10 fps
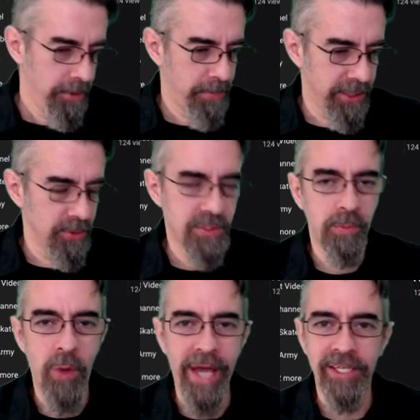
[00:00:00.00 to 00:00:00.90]
might do some
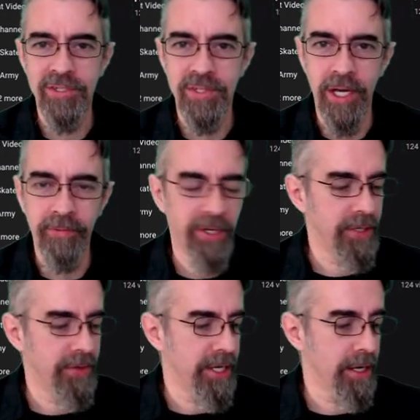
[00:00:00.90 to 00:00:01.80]
wacky stuff here
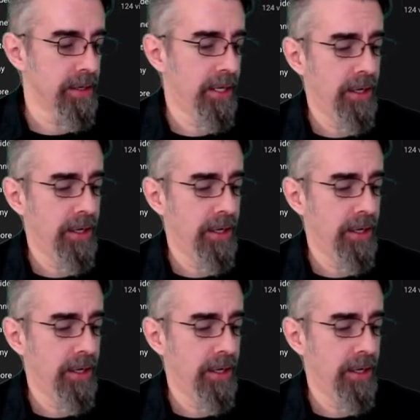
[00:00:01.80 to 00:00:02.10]
and there.